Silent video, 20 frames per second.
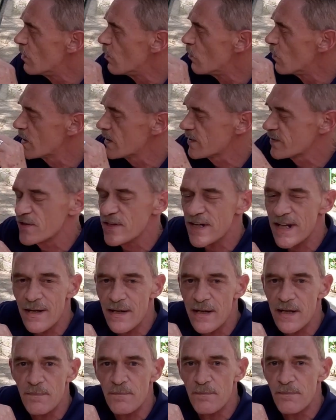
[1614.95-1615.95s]
You don't want to
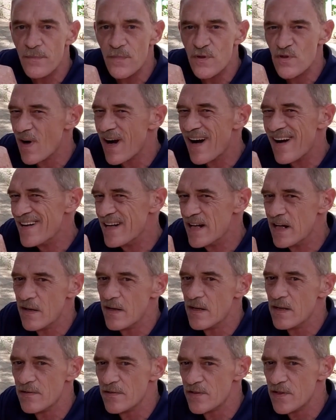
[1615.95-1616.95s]
see any dry
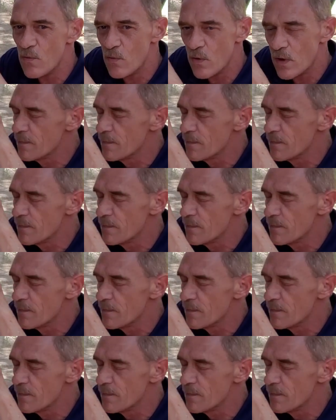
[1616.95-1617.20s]
areas.